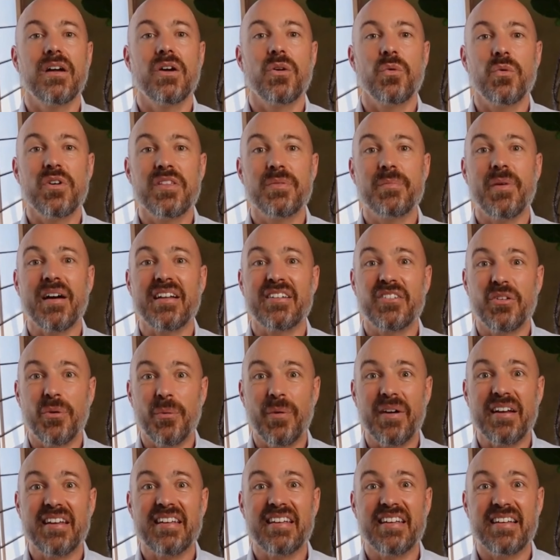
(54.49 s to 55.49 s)
with my
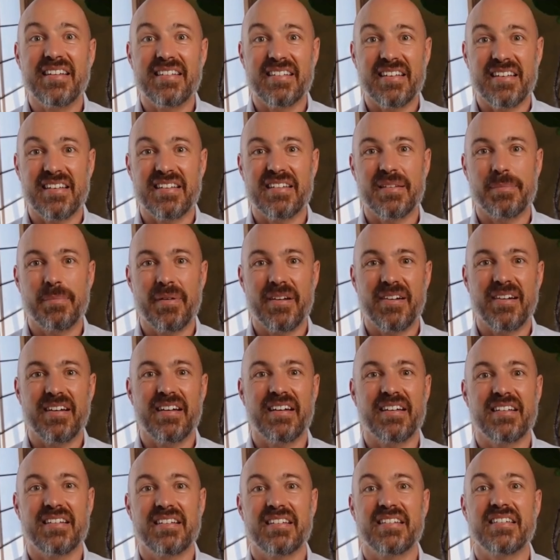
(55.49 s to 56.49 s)
20 years
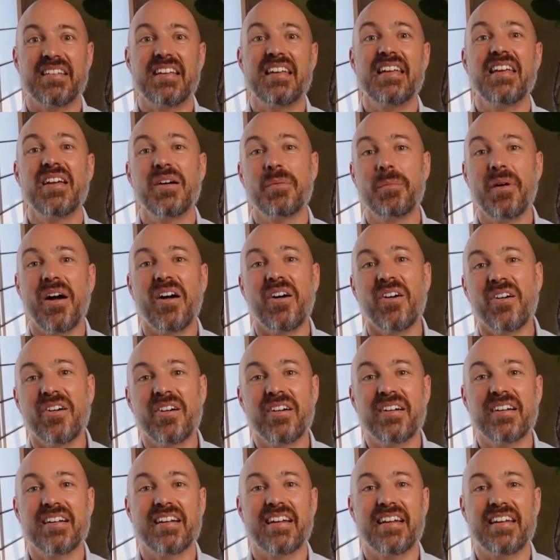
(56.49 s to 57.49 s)
experience to heal my
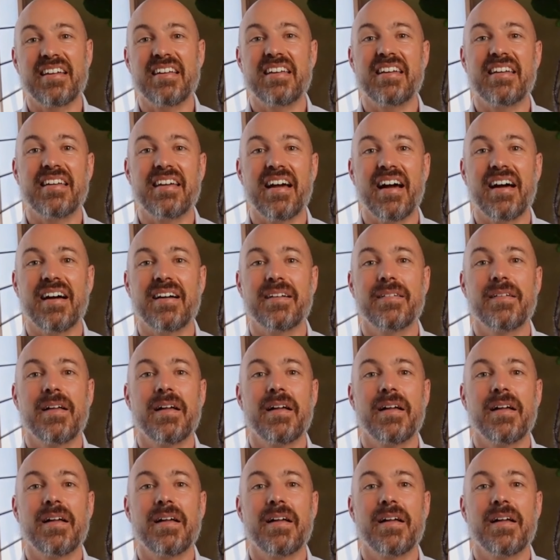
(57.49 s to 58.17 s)
own leaky gut.